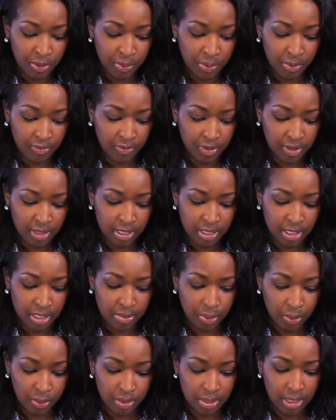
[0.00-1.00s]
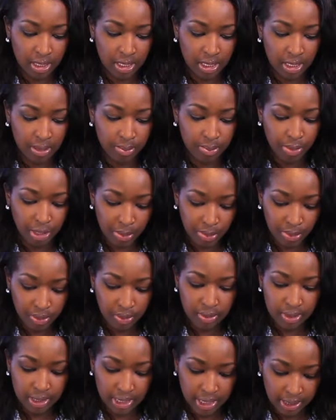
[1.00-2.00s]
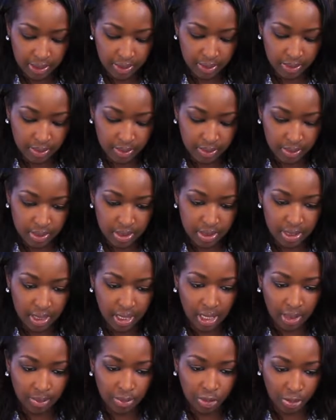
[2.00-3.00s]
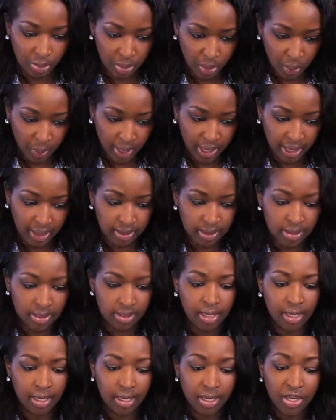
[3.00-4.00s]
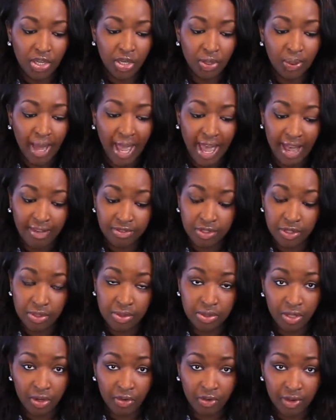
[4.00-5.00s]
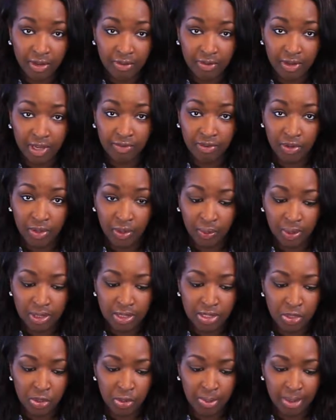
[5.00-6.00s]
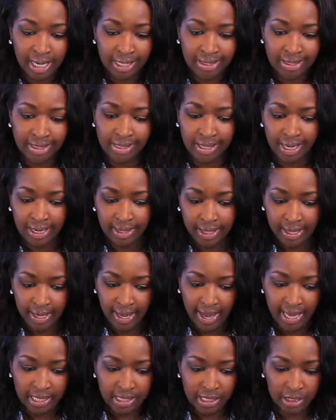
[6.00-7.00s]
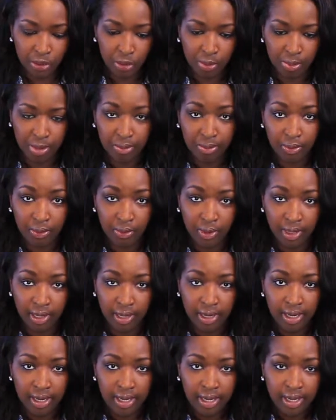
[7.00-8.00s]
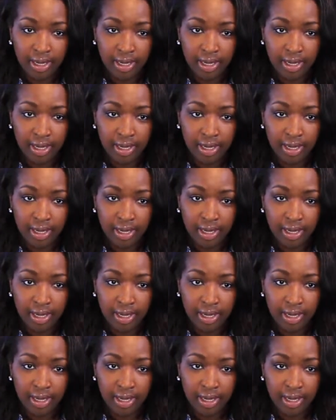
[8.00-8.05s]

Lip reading: doing for this is mostly purples, yellows, a little bit of whites. You don't have to use the greenery if you don't want to, but I just like that it adds a little bit more